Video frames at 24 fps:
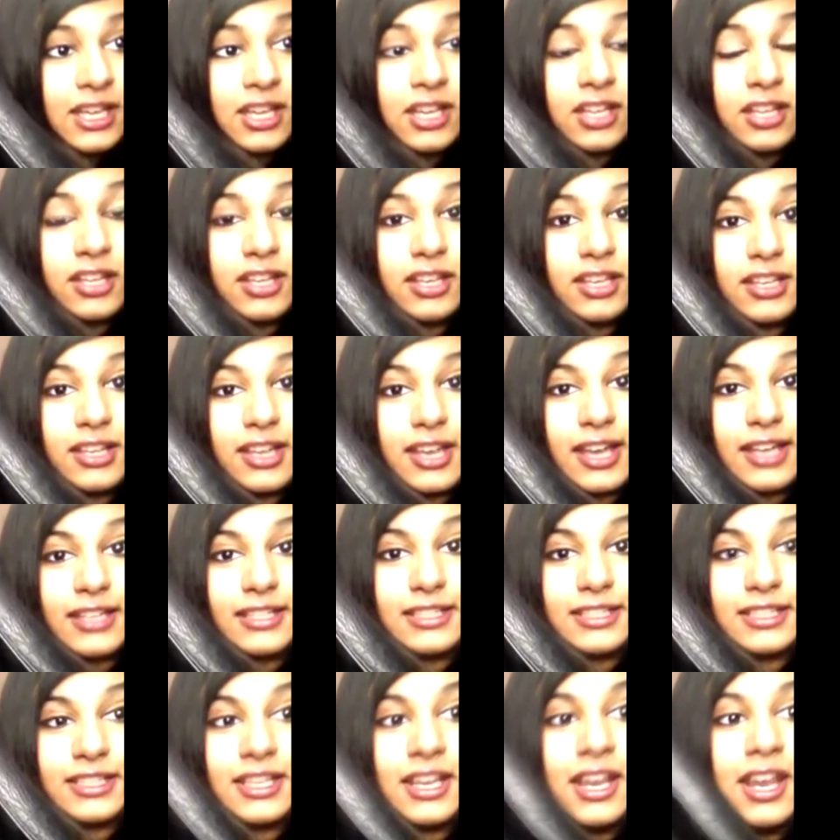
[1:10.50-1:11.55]
like that.
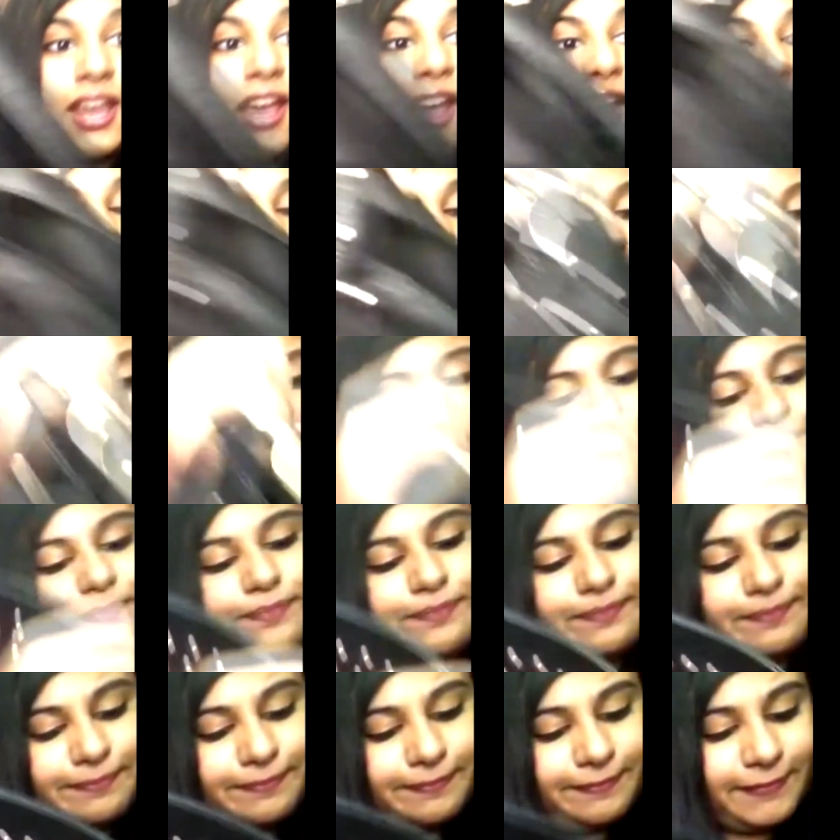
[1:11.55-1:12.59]
Um,
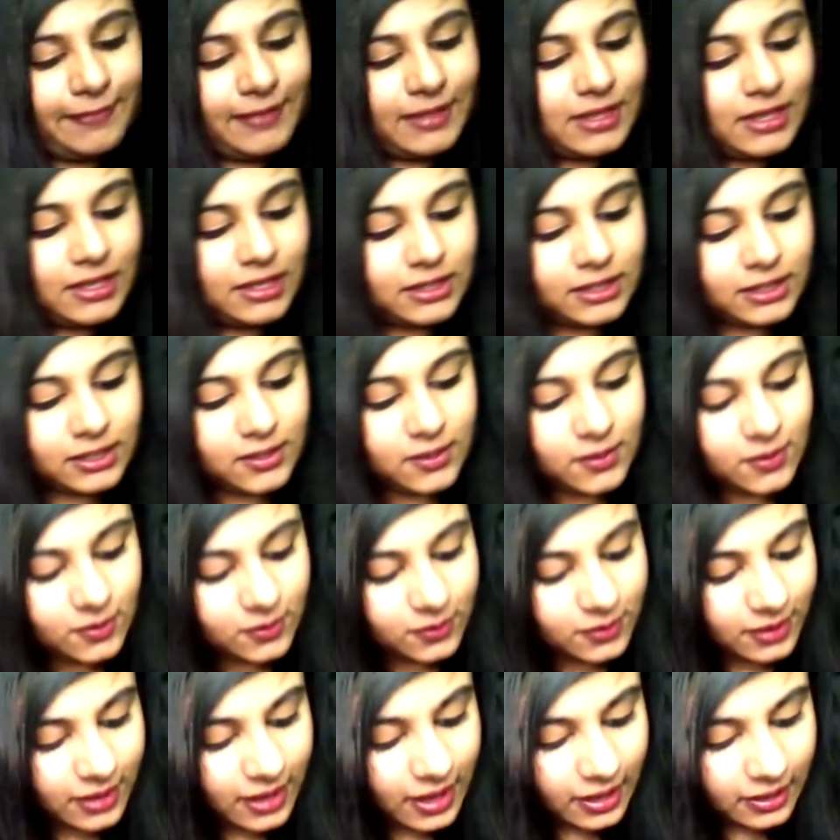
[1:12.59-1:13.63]
so
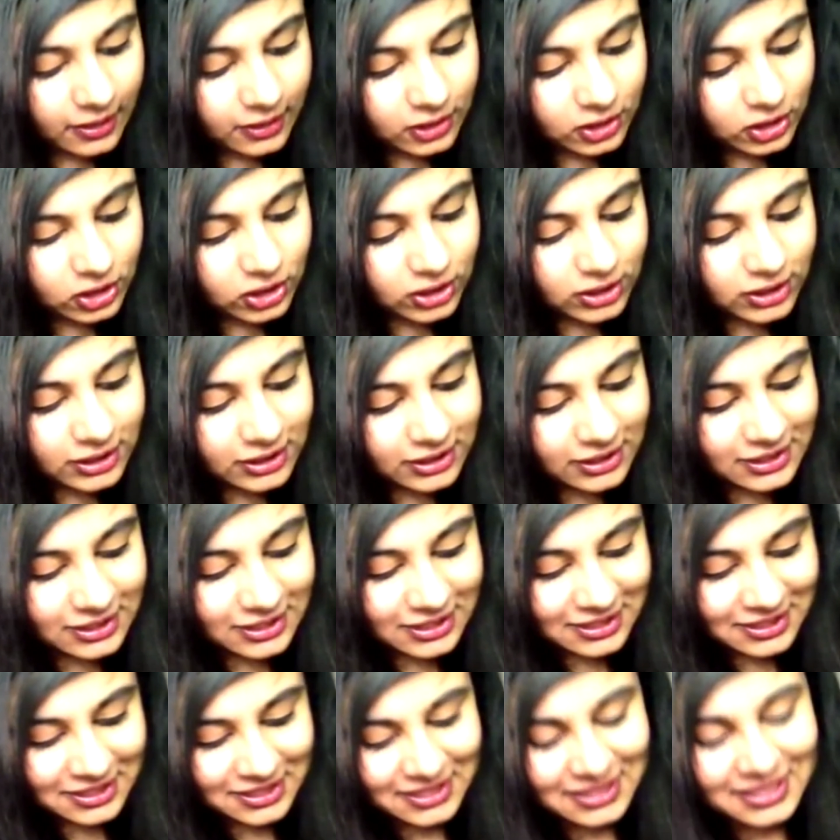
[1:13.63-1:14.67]
yeah, let's
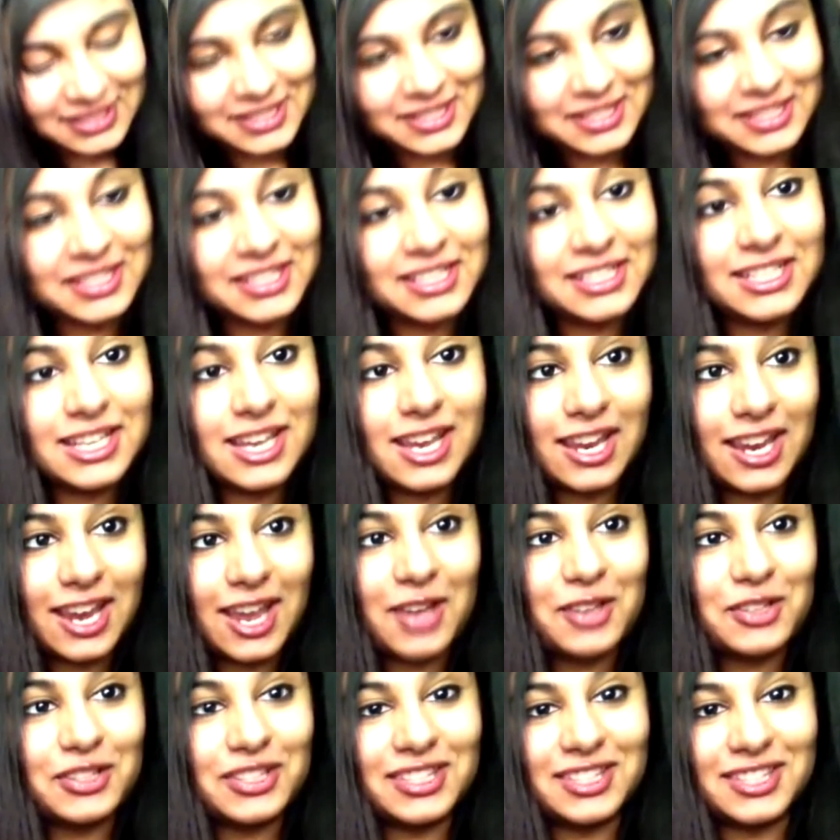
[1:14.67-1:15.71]
just take
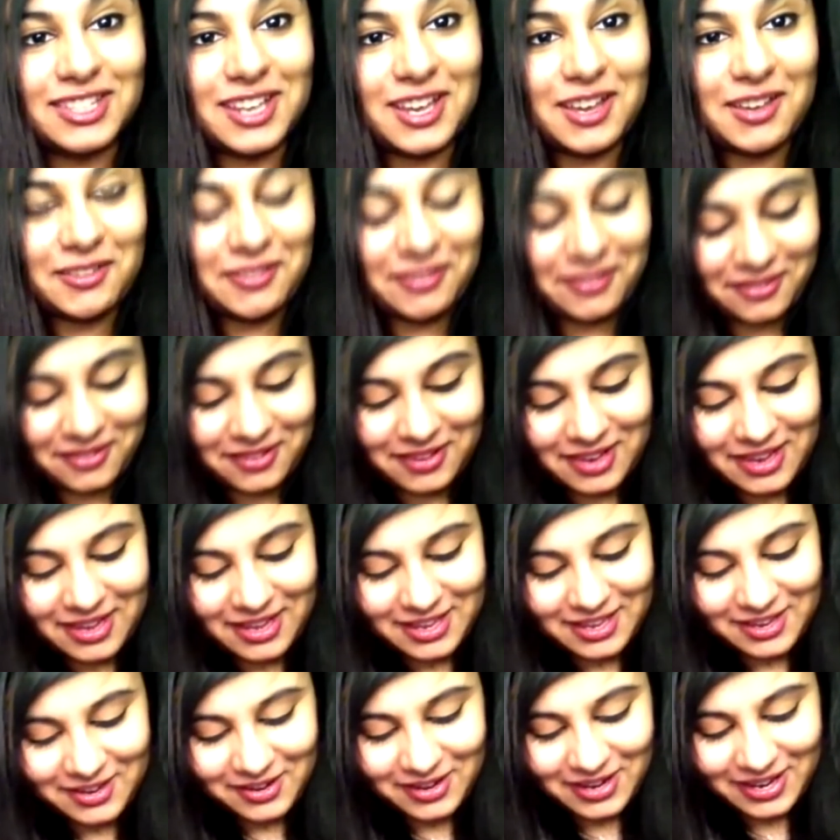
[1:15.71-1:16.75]
out stuff.
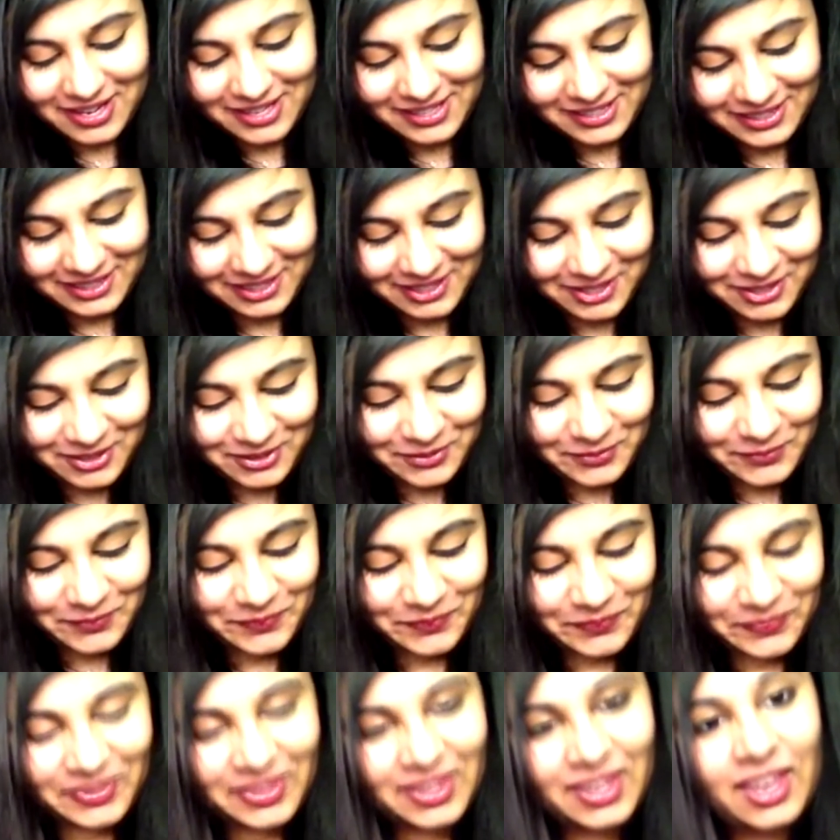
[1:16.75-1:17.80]
Okay, so
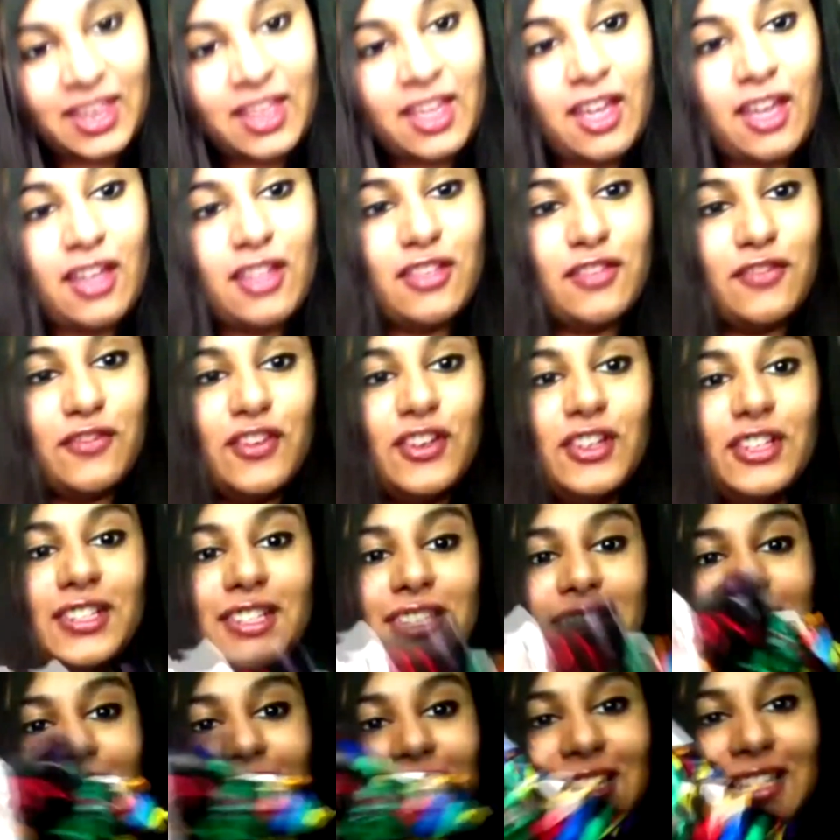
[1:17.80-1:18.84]
first
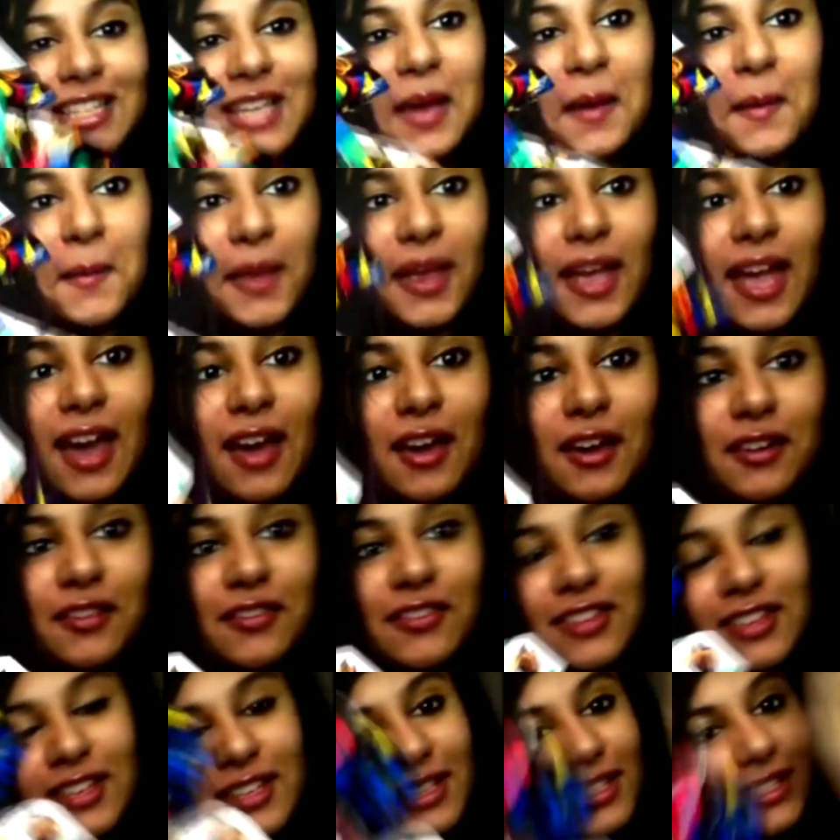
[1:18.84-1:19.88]
thing that's coming out of
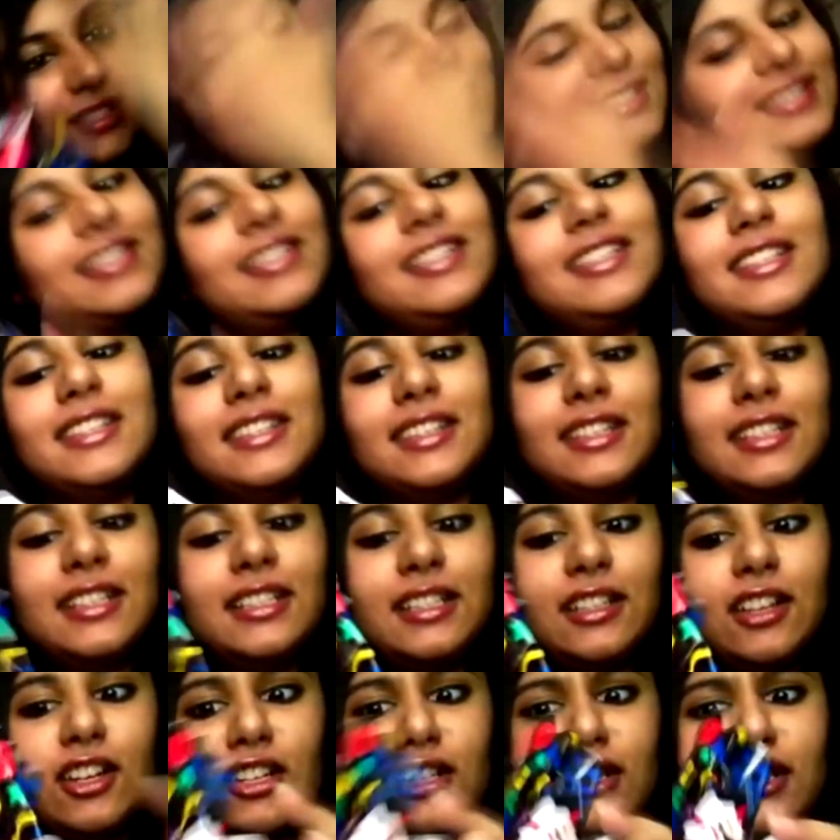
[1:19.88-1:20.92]
it is the,
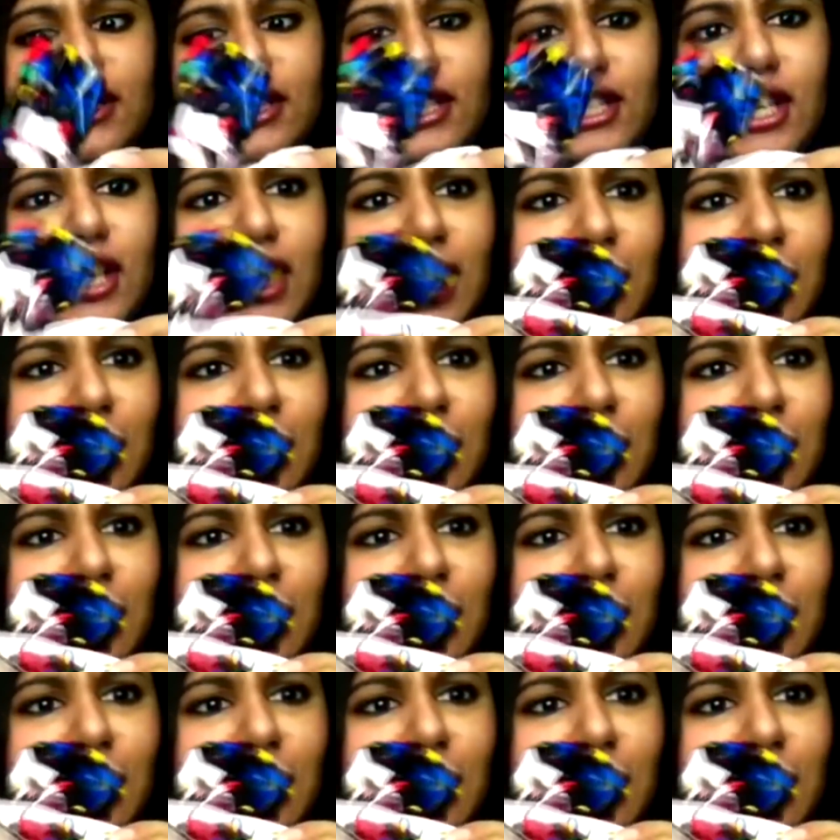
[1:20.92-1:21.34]
are these goodie